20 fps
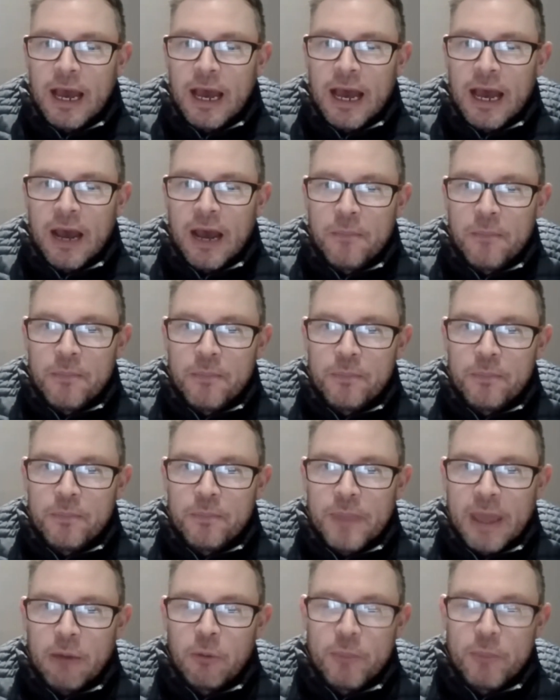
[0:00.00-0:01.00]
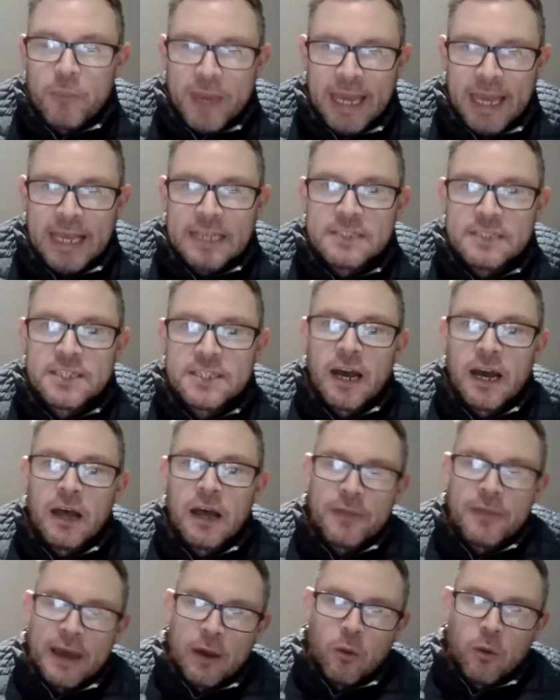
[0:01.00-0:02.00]
it would be
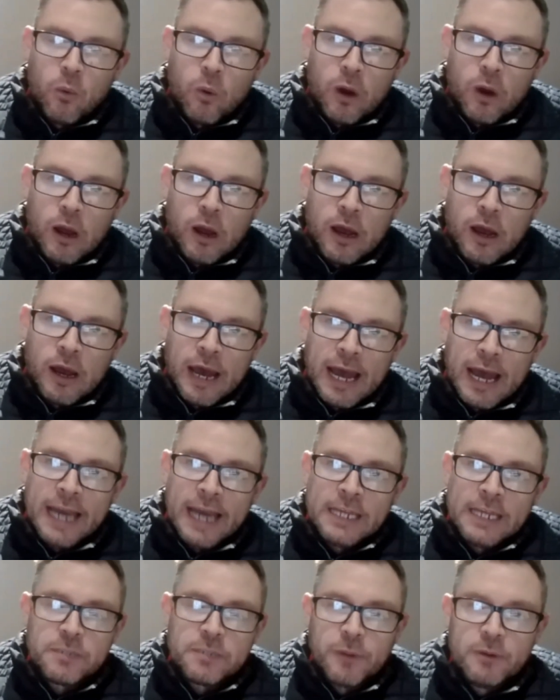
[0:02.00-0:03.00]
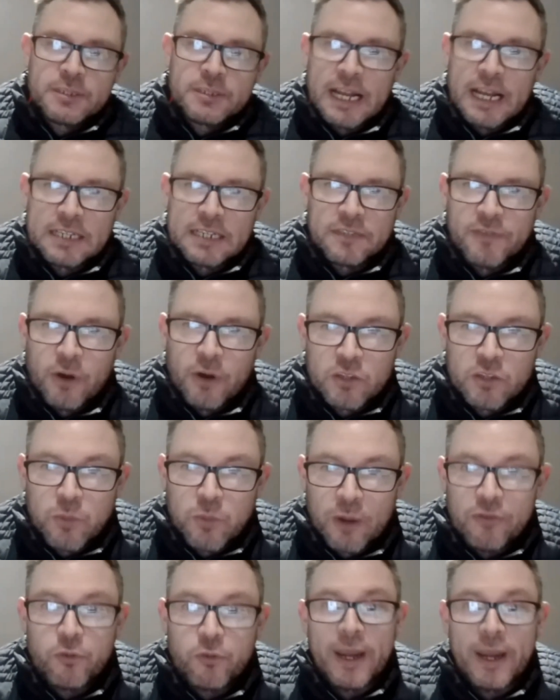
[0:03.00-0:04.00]
easier that a HMO is classified as
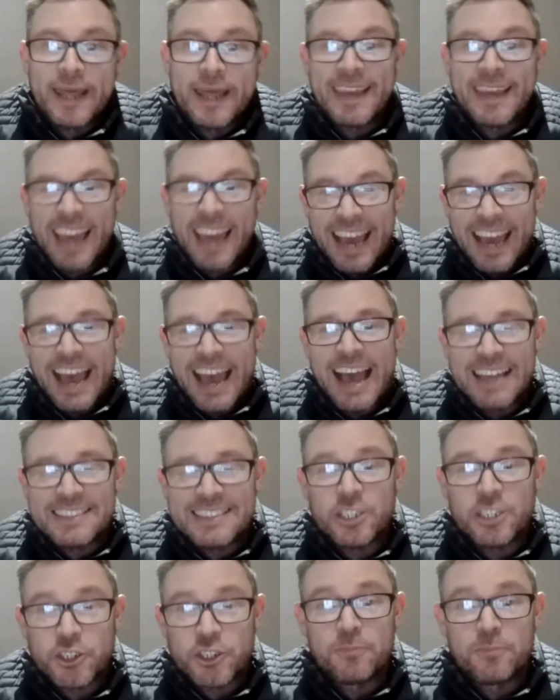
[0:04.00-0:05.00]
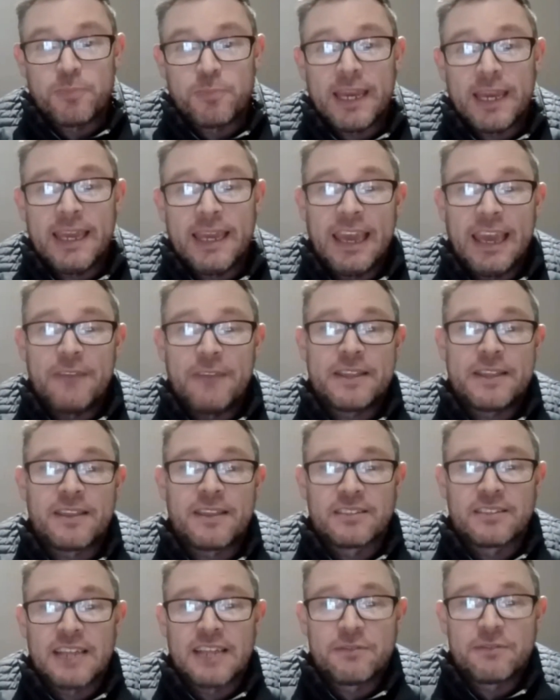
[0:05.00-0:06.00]
one dwelling, as it should be if it
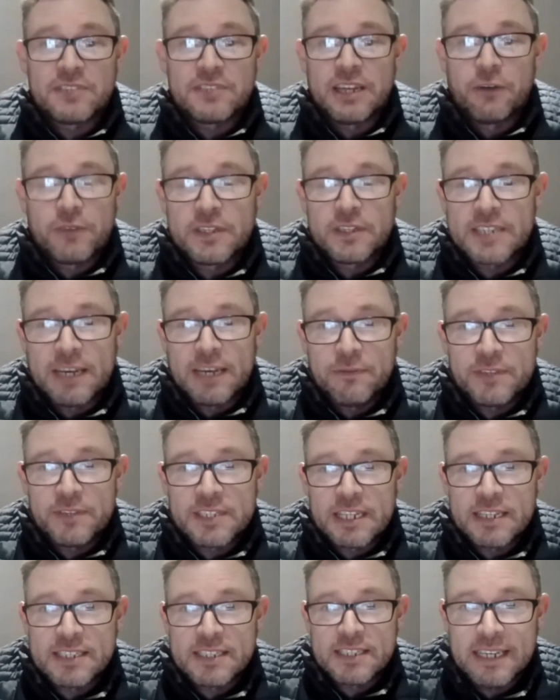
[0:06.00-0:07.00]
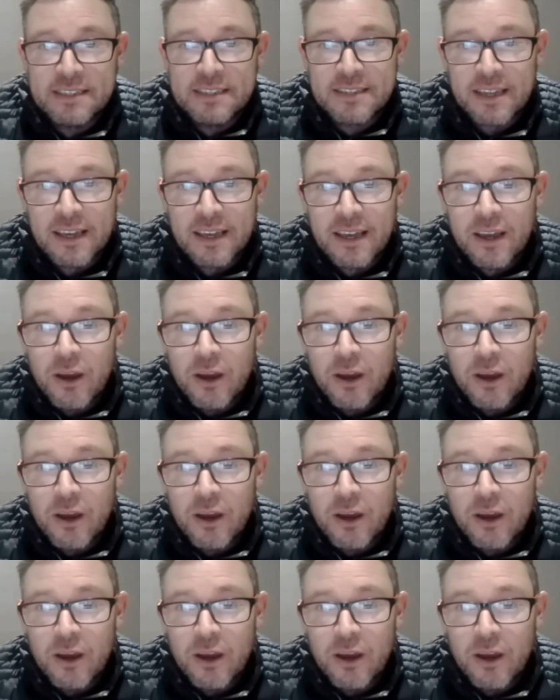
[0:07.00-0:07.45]
doesn't have self-contained facilities